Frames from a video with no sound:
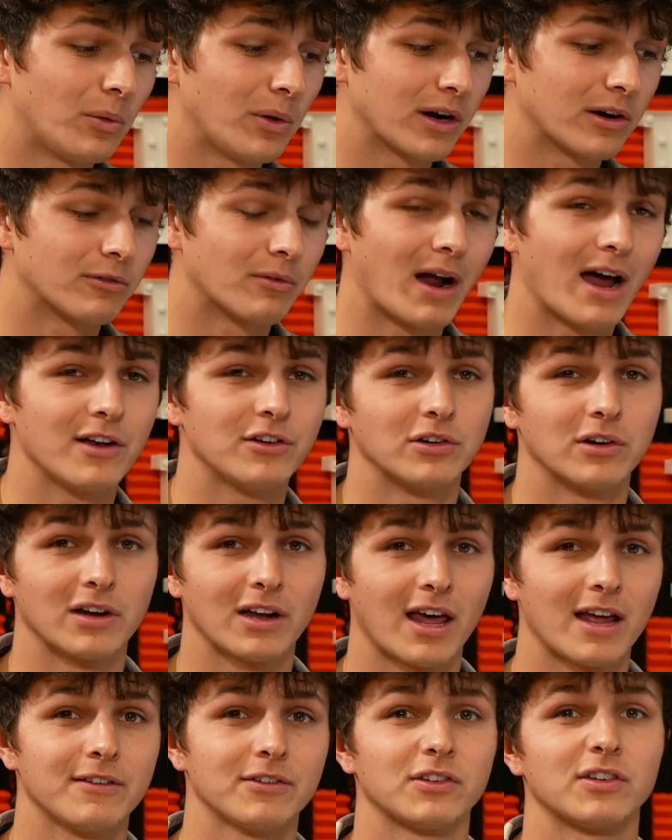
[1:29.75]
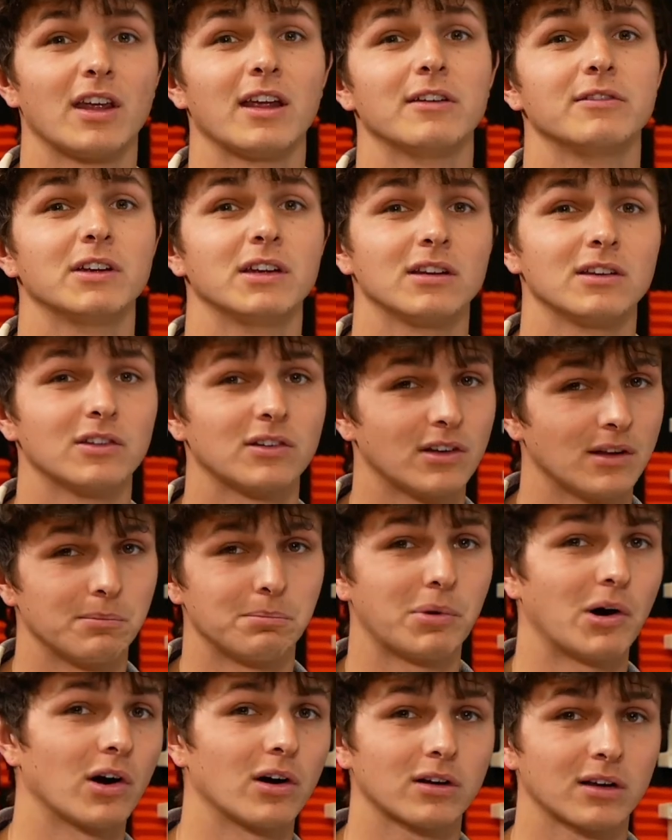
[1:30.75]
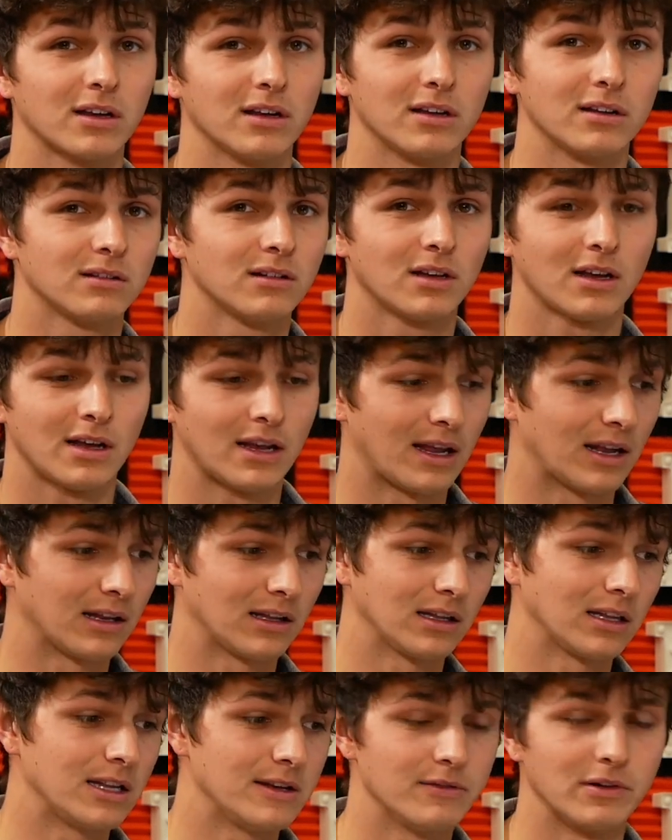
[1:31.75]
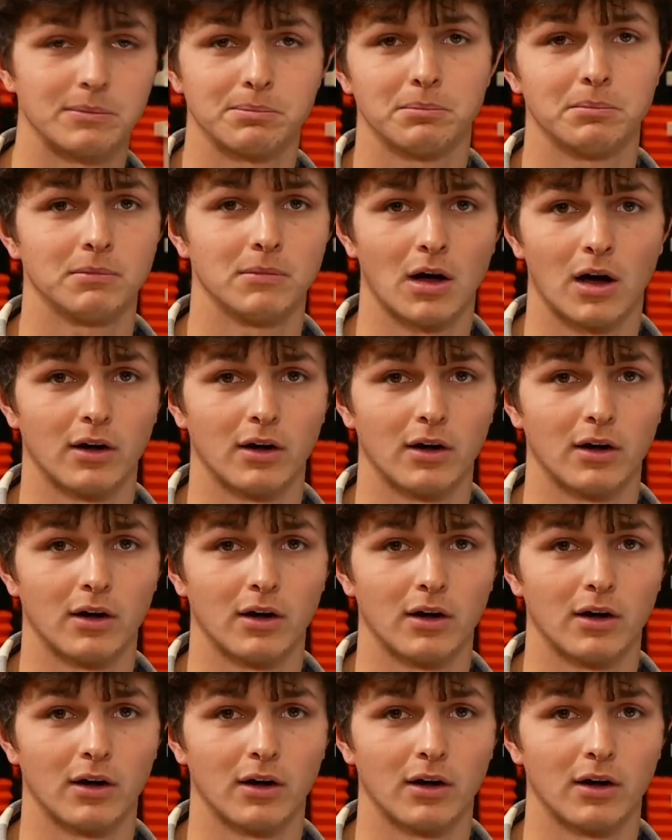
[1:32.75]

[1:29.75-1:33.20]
want to ride your life savings and park it and leave it